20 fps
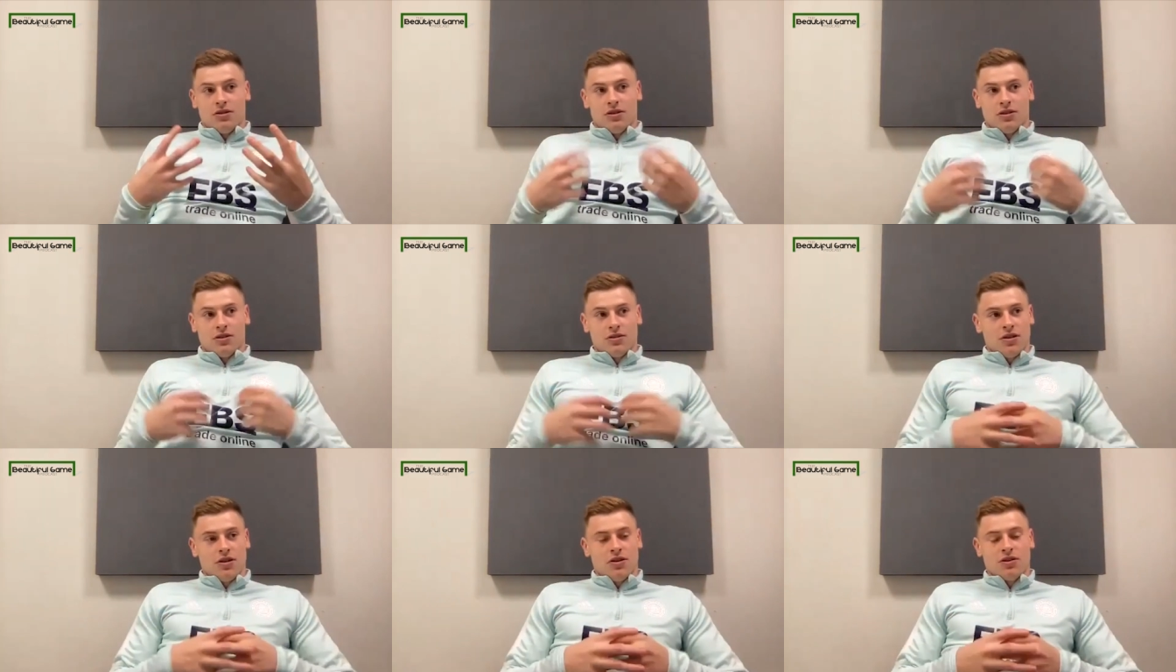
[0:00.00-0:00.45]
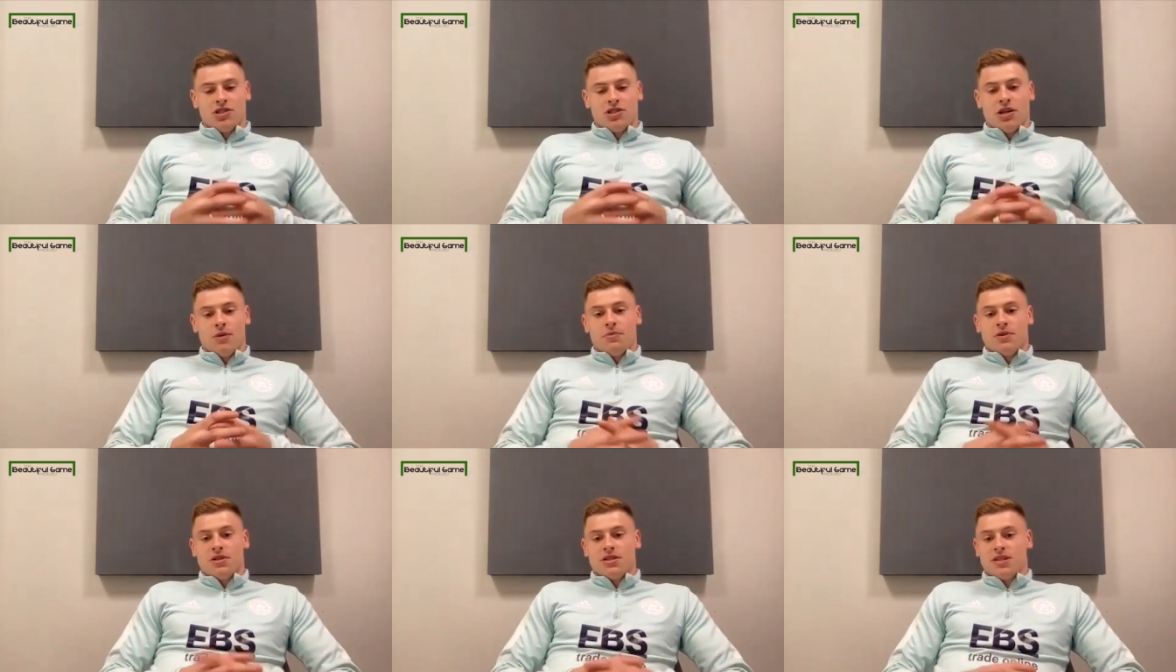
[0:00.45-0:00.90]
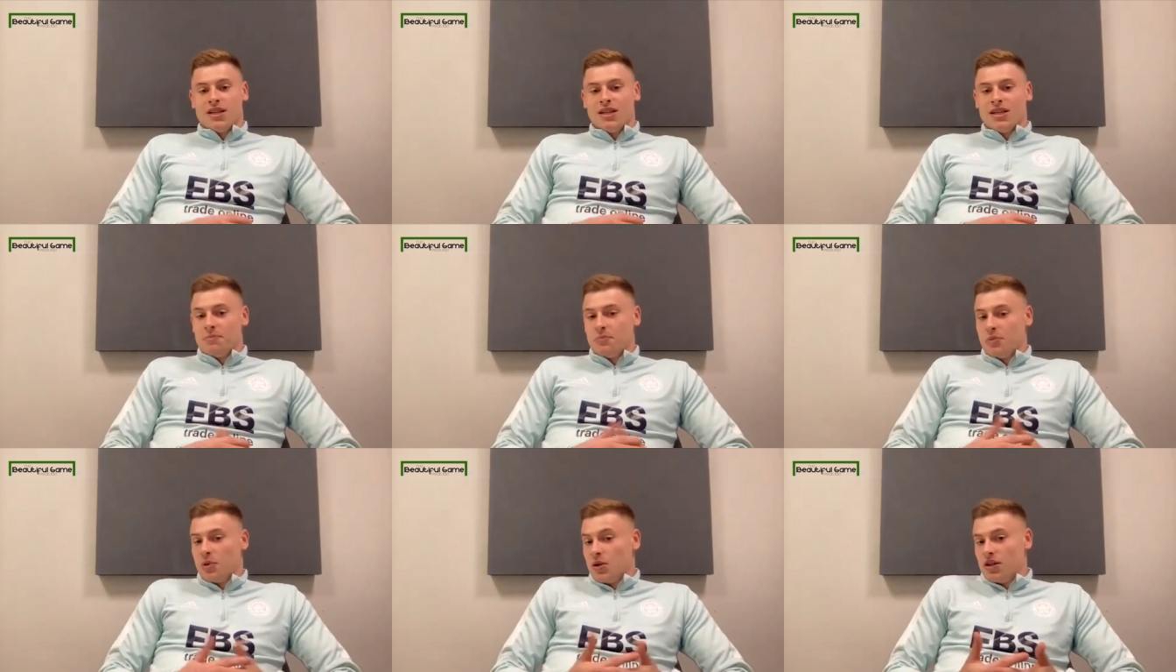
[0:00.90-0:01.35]
on the on the
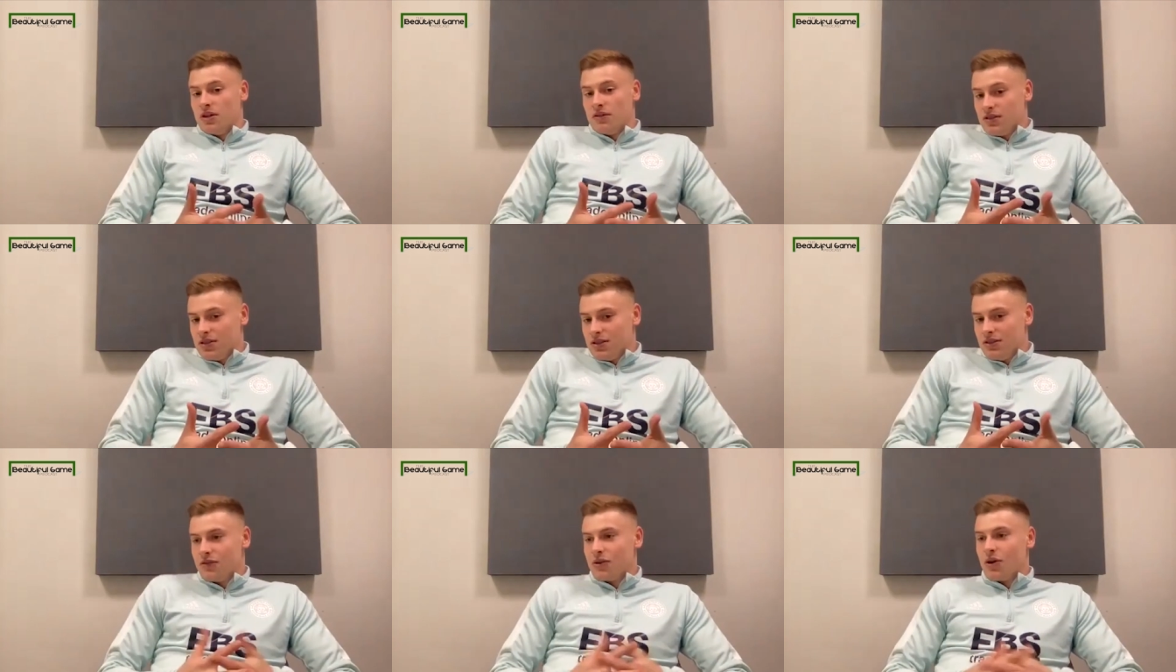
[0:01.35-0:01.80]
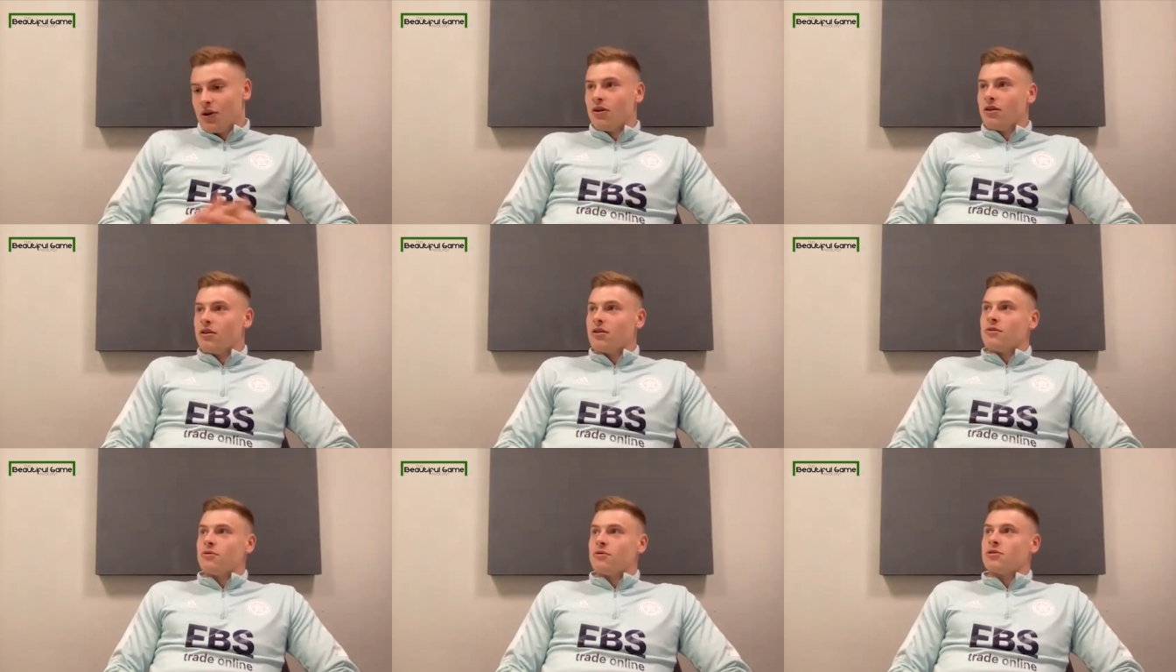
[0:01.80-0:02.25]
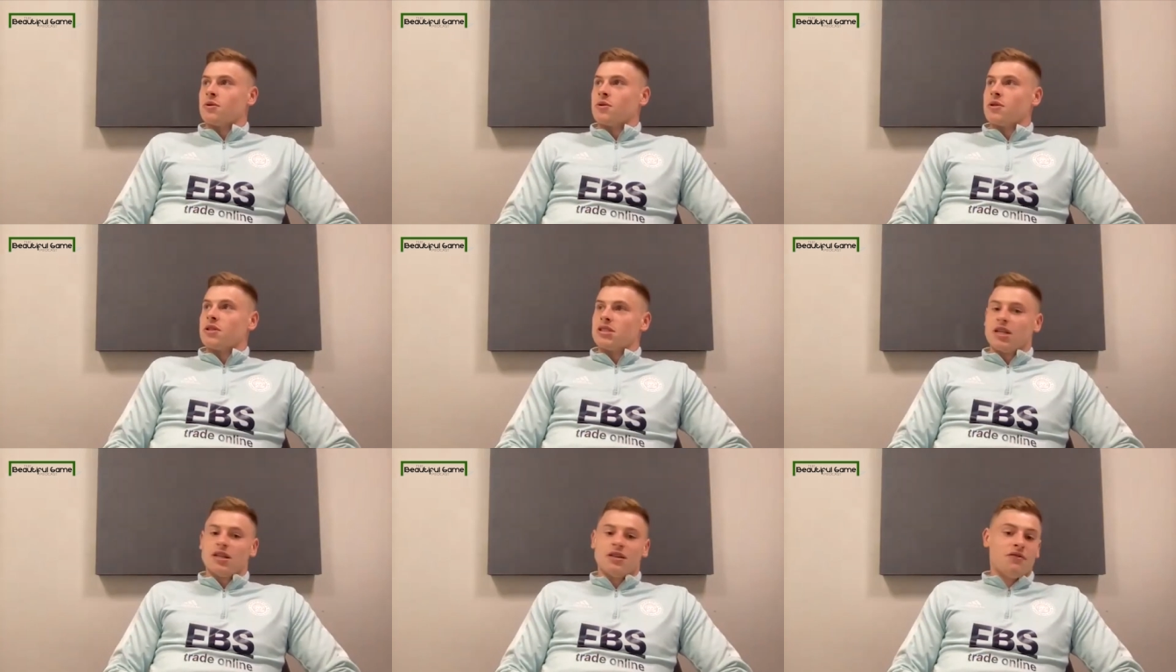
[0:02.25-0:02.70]
Champions League, but you've got to
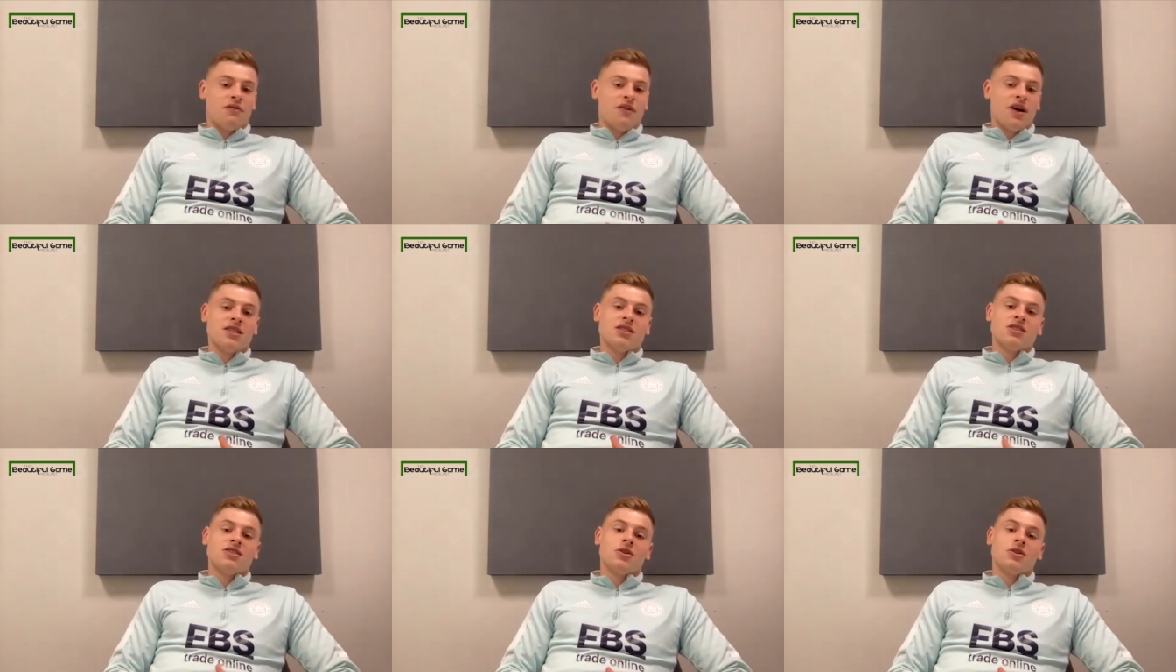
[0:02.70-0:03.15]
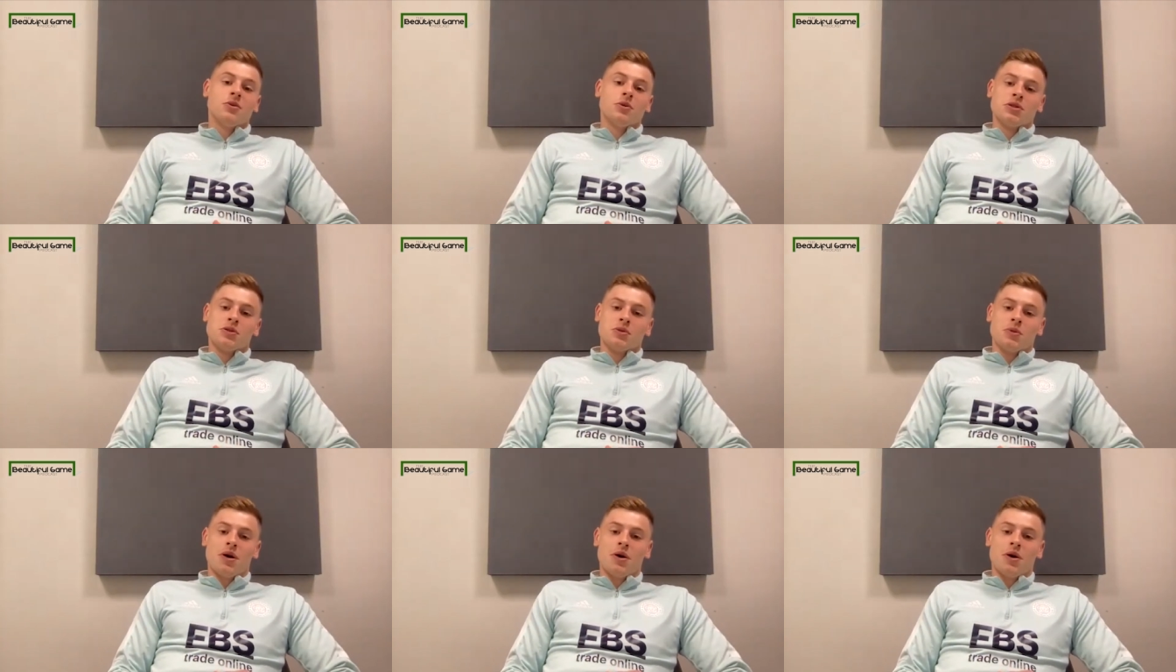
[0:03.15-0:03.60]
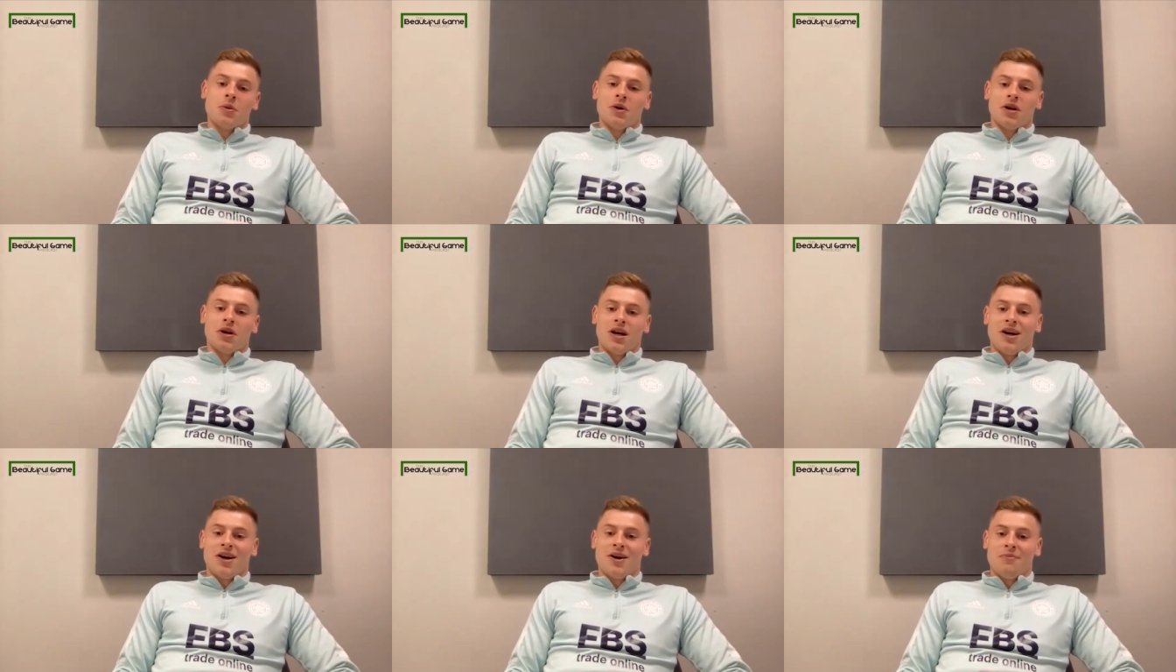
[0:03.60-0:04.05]
also understand the fans do as
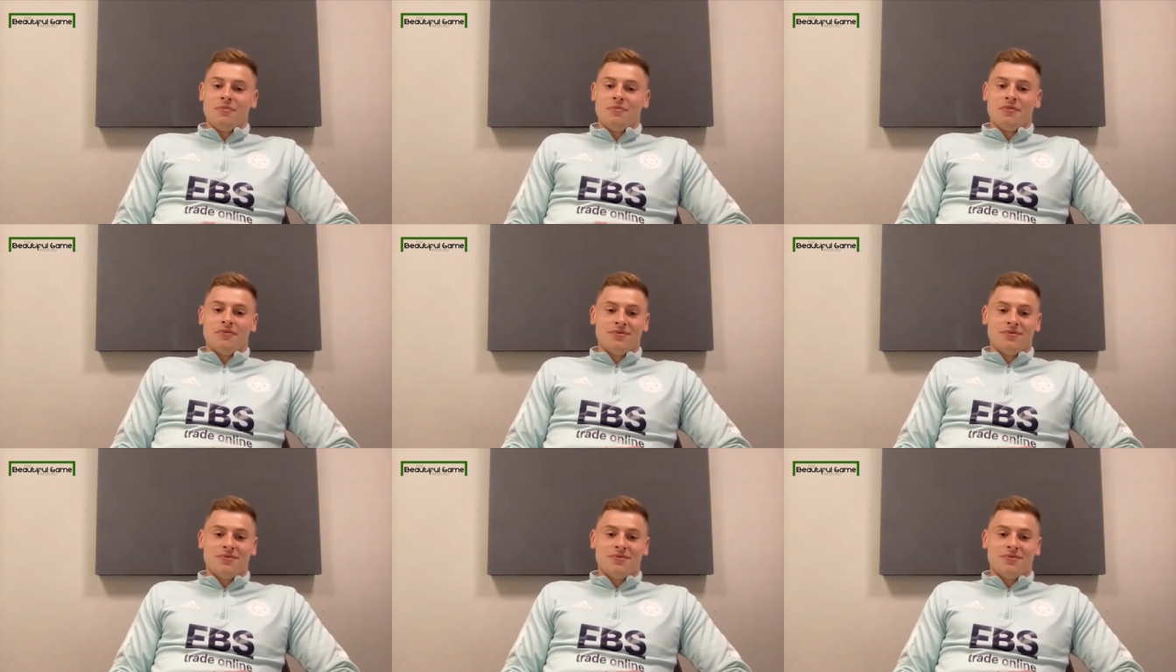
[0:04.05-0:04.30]
well. Mm.